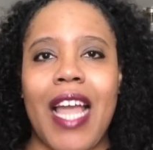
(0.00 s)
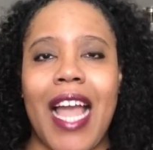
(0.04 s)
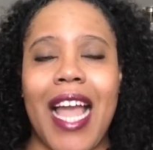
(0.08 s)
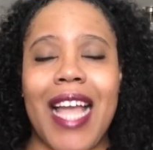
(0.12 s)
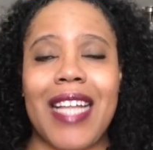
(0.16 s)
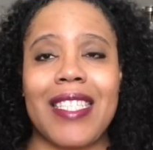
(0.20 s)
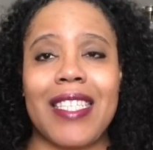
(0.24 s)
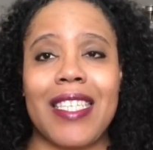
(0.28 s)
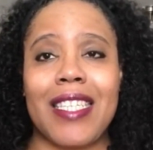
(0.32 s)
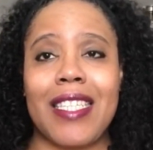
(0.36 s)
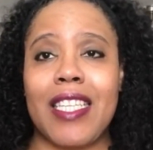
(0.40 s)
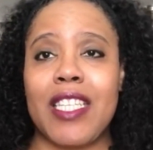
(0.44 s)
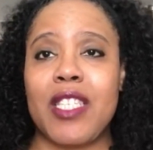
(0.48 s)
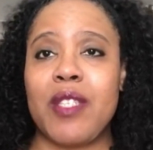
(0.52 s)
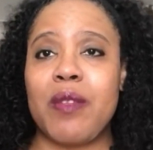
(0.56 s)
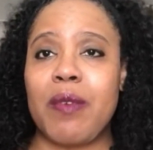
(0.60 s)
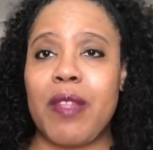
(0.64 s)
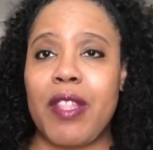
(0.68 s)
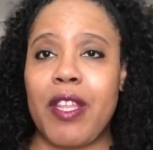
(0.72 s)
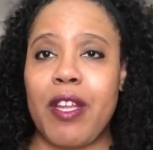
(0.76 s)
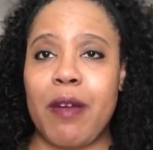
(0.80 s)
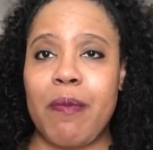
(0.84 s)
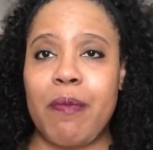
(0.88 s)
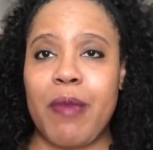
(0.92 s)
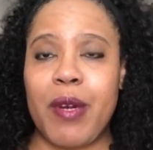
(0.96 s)
I did this
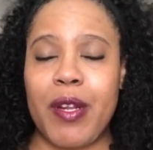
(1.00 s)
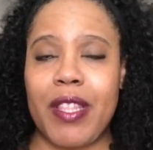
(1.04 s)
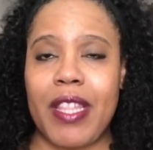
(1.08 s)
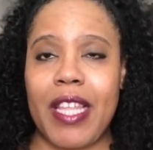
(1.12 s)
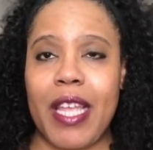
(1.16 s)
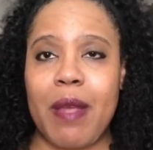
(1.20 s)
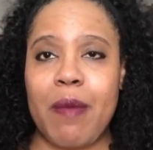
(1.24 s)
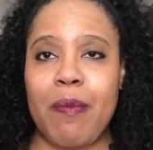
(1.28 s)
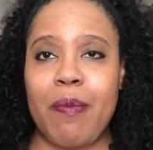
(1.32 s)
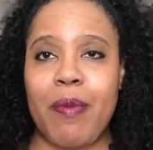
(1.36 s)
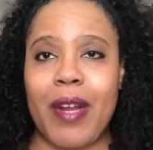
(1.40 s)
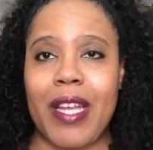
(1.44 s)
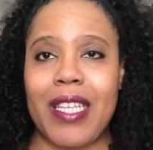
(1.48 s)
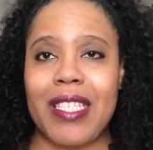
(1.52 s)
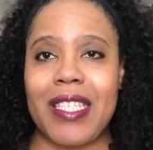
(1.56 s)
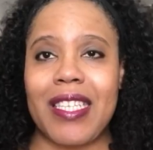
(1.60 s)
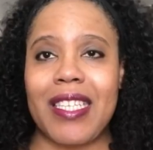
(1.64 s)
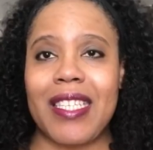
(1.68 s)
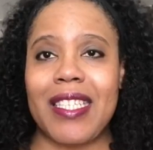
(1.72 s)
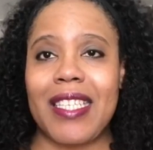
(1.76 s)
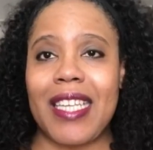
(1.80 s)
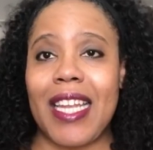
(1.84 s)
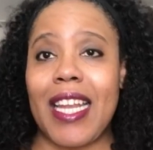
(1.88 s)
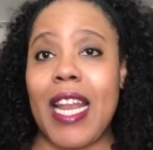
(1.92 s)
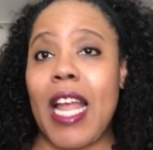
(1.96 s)
with her birthday
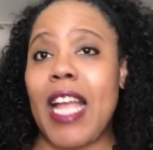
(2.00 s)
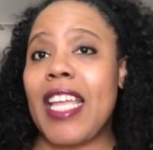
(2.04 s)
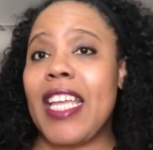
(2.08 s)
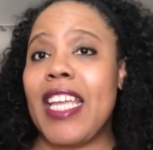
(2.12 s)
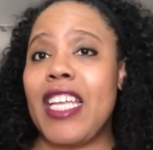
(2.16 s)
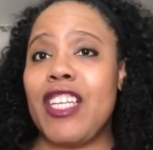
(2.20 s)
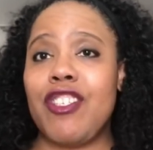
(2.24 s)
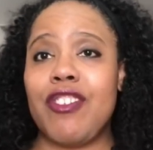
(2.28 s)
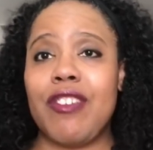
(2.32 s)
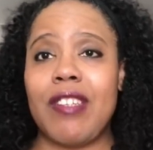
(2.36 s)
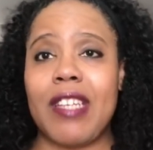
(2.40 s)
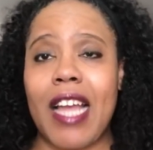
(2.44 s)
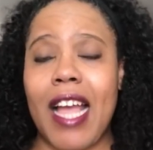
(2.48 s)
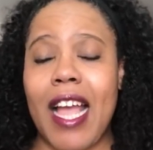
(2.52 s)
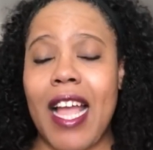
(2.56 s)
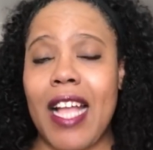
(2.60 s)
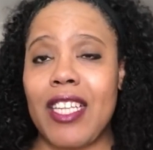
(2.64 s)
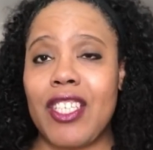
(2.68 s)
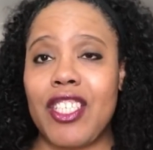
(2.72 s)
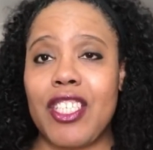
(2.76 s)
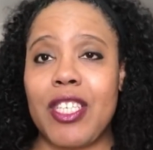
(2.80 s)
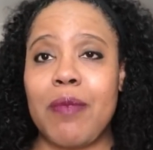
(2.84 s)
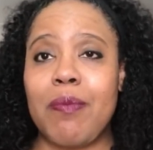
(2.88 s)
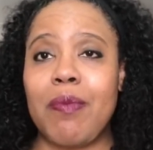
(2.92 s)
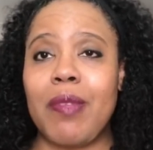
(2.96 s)
presents, and I kid you
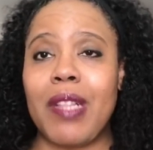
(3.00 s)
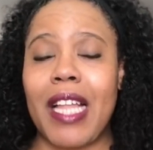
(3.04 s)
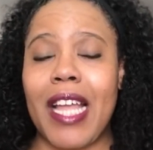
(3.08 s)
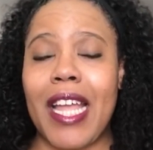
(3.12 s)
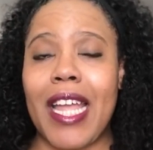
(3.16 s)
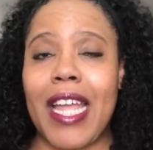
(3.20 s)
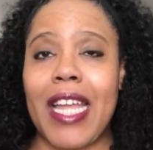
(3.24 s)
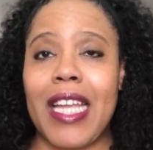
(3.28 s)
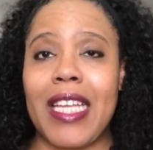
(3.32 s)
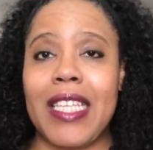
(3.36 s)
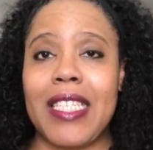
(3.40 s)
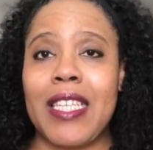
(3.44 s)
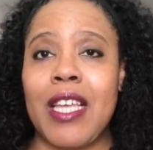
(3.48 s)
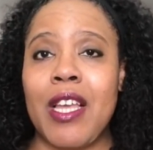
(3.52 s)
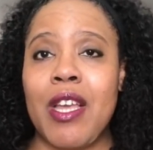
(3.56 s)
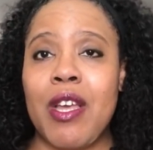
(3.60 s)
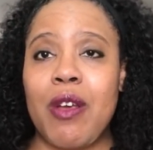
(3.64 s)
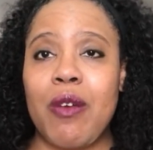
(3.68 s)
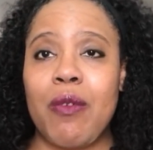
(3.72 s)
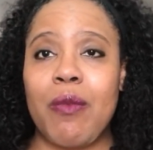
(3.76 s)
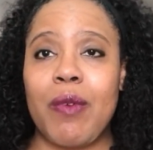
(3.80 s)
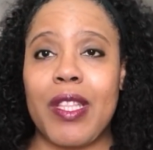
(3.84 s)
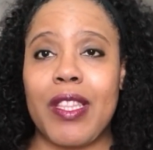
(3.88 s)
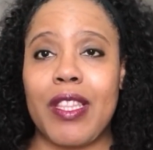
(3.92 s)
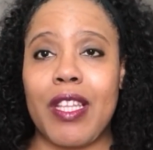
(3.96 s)
not, she plays
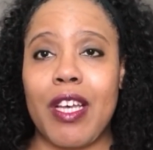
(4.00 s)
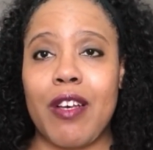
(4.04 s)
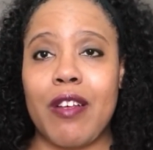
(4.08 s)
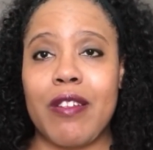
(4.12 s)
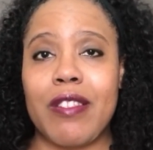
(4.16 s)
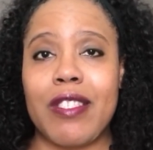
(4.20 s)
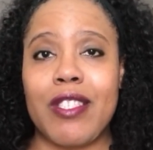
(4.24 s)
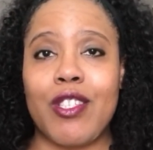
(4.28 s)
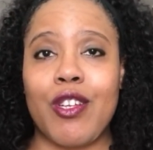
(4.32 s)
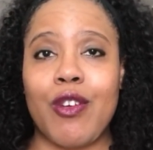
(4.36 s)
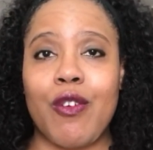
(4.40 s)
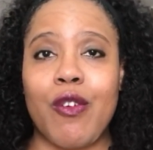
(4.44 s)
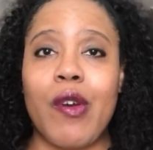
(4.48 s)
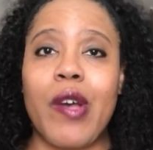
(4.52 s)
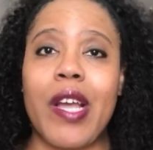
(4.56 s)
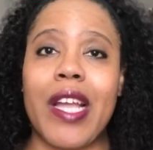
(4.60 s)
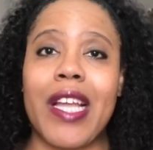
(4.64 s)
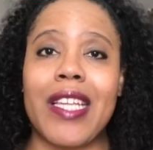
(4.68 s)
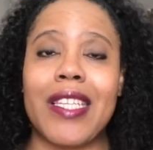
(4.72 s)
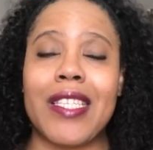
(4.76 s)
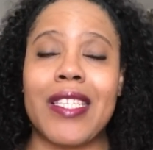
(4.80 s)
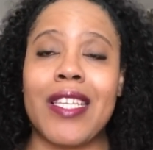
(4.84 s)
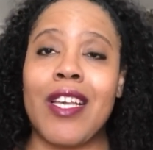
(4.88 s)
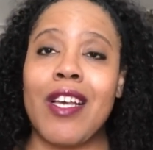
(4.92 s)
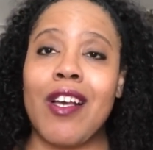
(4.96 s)
with those
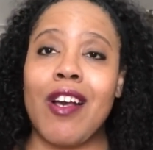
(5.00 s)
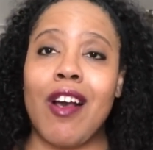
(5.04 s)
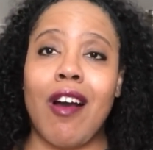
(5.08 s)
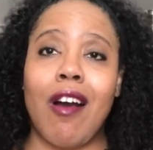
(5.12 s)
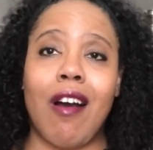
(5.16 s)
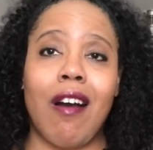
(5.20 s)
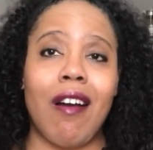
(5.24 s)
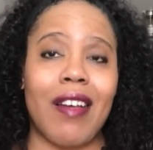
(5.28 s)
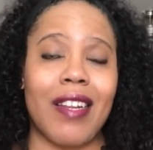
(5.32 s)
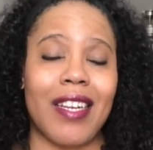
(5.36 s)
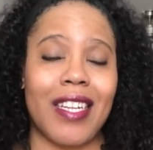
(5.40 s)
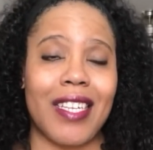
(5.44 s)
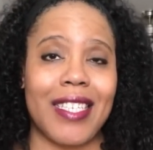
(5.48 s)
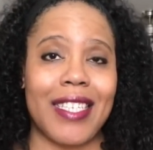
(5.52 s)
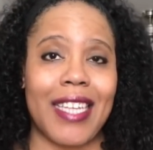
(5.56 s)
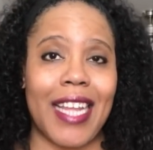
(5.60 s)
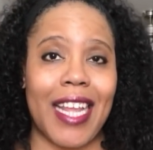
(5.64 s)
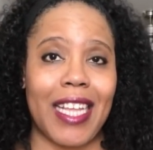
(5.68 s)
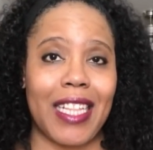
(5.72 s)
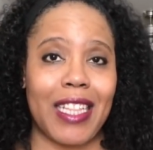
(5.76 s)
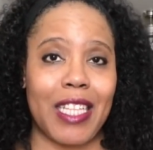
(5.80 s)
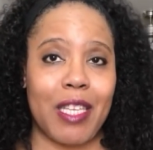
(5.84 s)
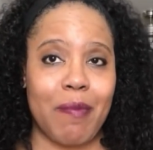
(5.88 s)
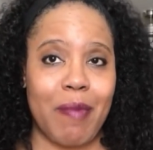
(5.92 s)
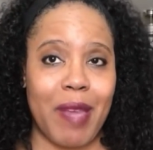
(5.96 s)
toys on a
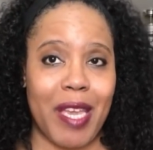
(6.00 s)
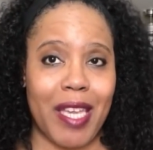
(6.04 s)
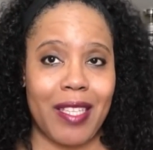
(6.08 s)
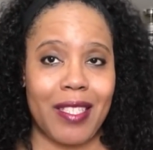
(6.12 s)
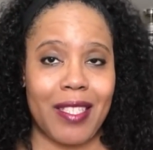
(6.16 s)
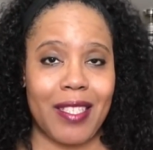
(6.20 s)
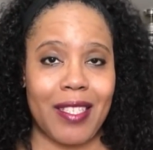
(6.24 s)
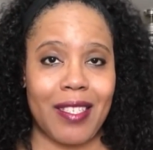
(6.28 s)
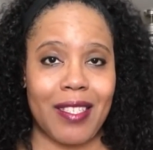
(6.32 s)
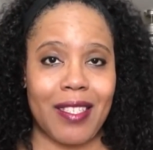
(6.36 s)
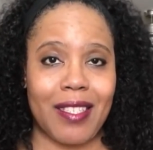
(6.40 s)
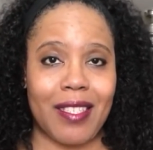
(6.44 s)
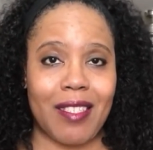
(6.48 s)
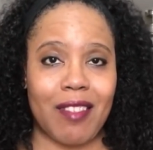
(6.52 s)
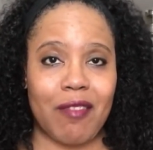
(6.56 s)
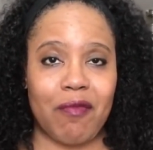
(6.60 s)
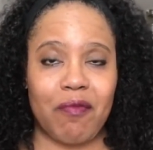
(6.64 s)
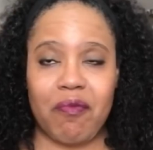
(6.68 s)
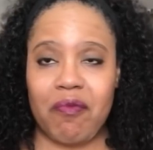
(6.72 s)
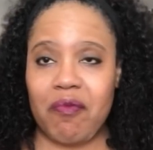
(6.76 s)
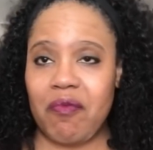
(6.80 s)
daily basis.